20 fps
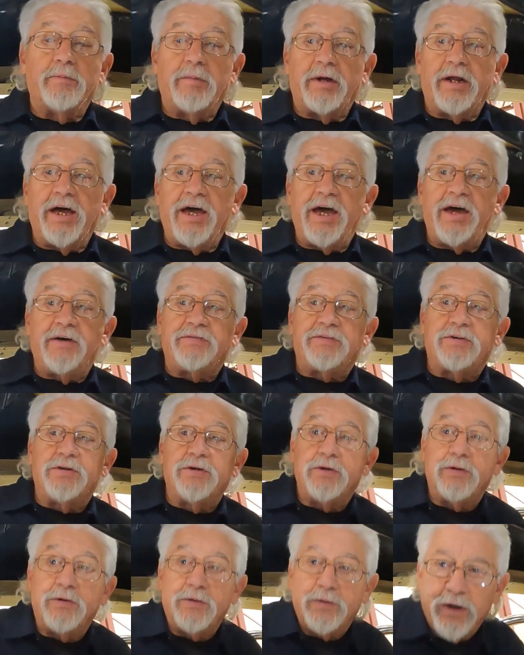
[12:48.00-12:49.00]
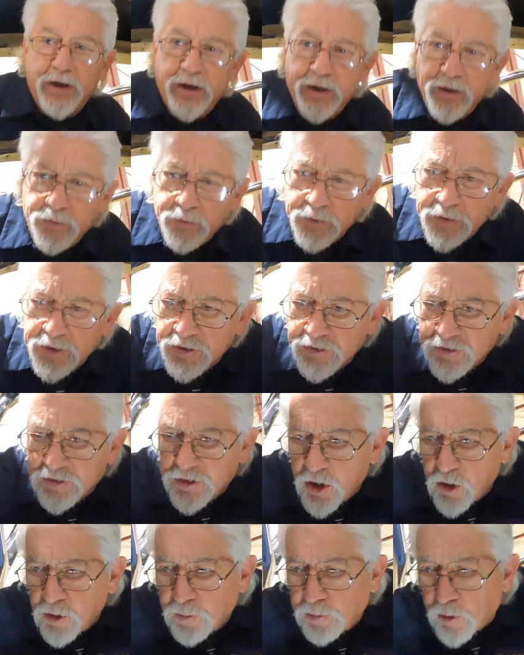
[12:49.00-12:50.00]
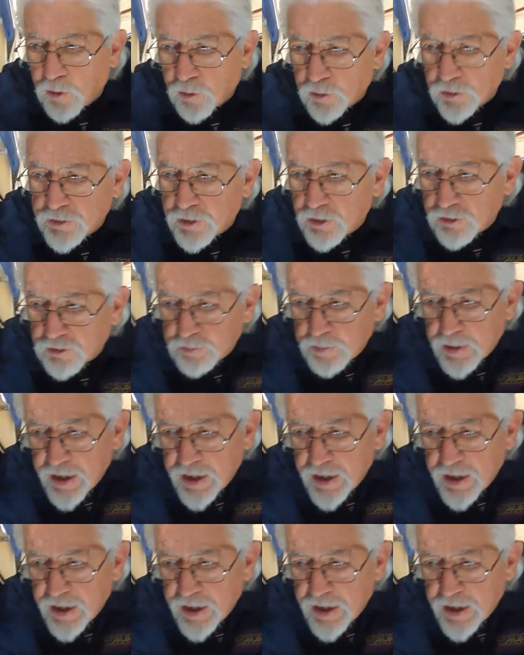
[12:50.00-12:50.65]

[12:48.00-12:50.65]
But I have to, when this toe board goes